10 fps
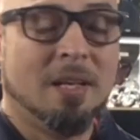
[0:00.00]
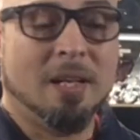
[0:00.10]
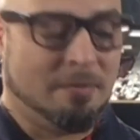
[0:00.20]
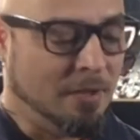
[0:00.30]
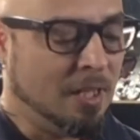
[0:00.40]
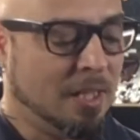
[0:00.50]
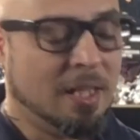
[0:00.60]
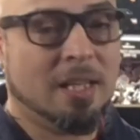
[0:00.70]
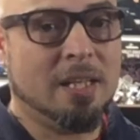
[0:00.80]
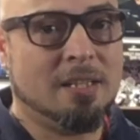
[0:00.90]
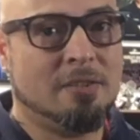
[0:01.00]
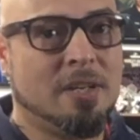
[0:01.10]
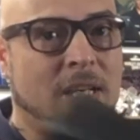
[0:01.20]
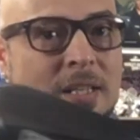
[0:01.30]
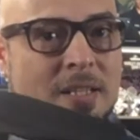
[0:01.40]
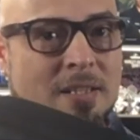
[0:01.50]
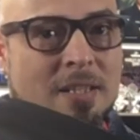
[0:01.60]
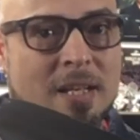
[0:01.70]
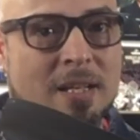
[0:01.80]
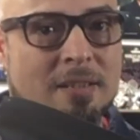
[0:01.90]
I'm finally going to get to try this
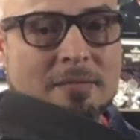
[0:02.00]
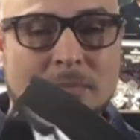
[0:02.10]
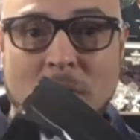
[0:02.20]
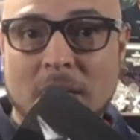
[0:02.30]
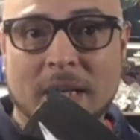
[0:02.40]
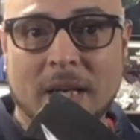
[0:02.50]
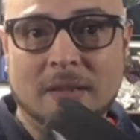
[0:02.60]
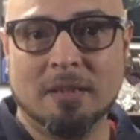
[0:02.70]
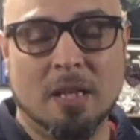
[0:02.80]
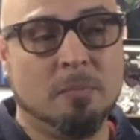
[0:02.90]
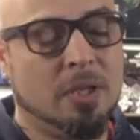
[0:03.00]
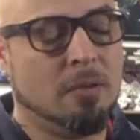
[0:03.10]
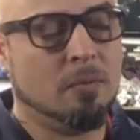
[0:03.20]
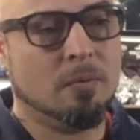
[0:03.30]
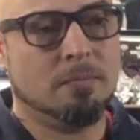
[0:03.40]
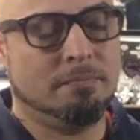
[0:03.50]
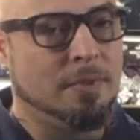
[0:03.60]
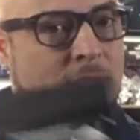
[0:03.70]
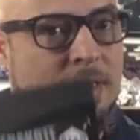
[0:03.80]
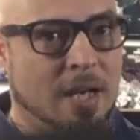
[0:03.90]
product out. I've been
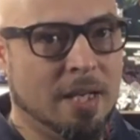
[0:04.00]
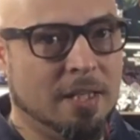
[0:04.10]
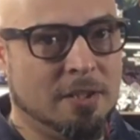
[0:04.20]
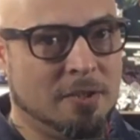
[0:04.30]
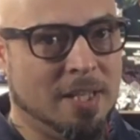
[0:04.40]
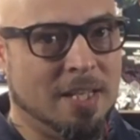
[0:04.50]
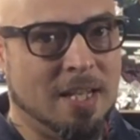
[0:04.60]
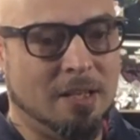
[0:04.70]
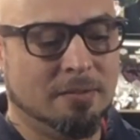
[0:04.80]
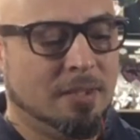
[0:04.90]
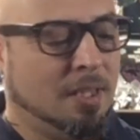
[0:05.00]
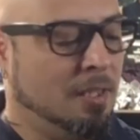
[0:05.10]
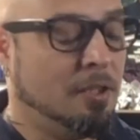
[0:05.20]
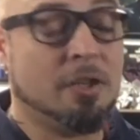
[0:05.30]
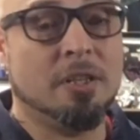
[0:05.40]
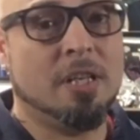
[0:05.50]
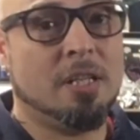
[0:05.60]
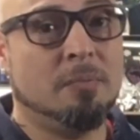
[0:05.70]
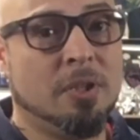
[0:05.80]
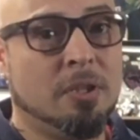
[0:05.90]
dying to try it out. Heard
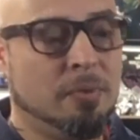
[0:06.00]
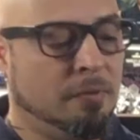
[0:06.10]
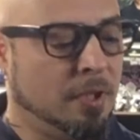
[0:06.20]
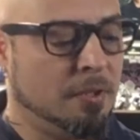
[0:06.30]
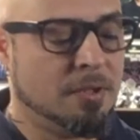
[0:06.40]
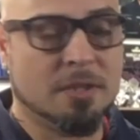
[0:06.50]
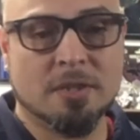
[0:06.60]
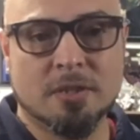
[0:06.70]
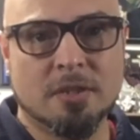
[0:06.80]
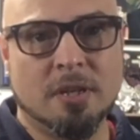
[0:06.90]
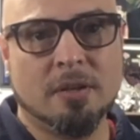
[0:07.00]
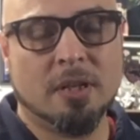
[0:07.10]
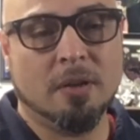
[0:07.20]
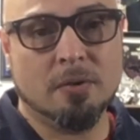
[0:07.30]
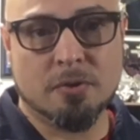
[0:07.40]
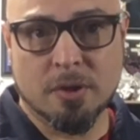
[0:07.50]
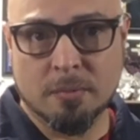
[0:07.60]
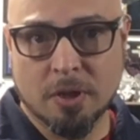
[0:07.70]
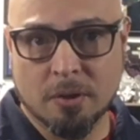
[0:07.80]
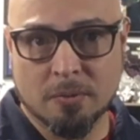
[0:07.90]
nothing but good reviews. This is CERAKOTE
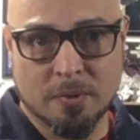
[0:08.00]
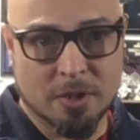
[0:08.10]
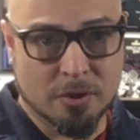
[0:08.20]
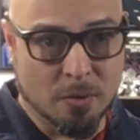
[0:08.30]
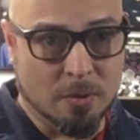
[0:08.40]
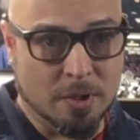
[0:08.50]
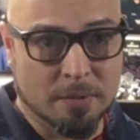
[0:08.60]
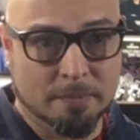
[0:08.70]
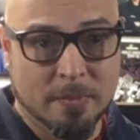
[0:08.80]
Trim Coat Restore.